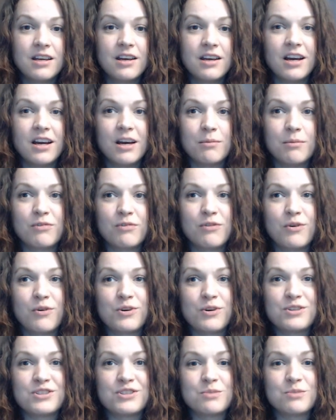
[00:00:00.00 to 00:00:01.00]
Of
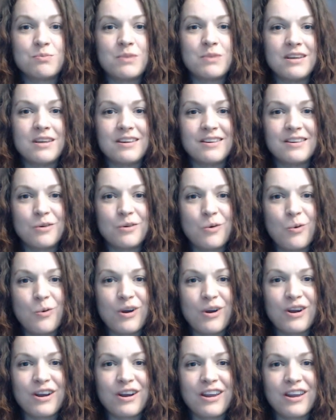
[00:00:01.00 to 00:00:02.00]
course, just be
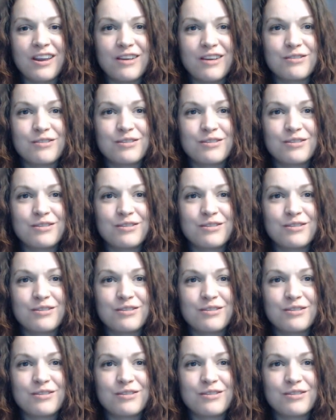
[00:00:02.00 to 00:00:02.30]
wary of